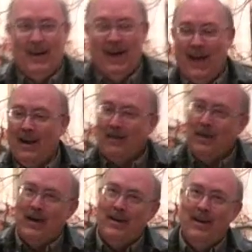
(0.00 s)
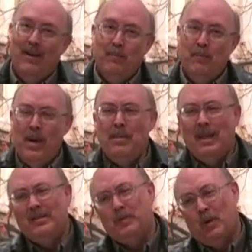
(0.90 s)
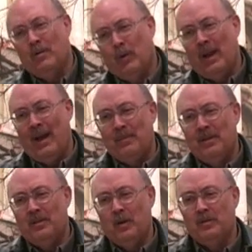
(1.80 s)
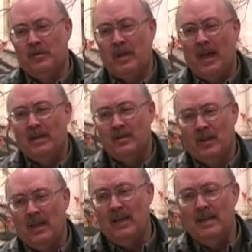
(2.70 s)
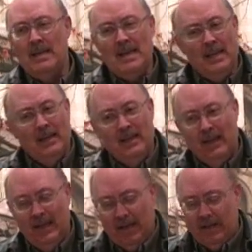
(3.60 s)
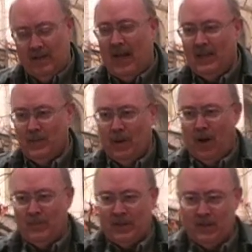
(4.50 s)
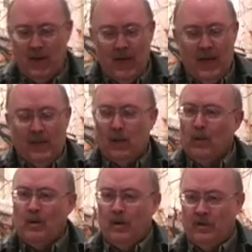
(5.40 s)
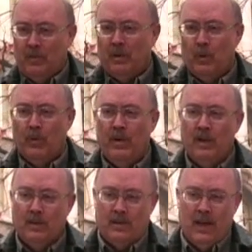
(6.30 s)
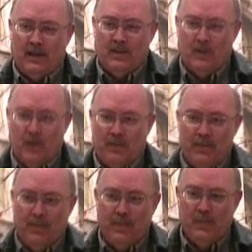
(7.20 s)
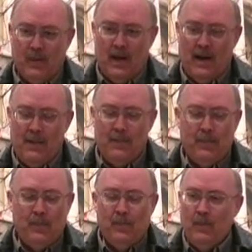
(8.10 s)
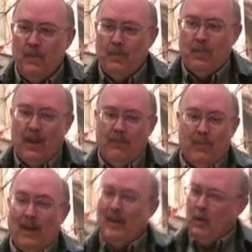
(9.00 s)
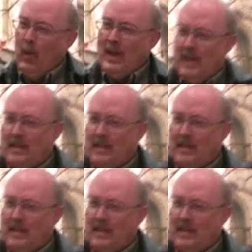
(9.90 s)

Uh, and I thought, maybe that's sort of what happened in Joseph's case, that he needed these tangible objects. The Lord could have simply revealed the text to him. Um, and in a way,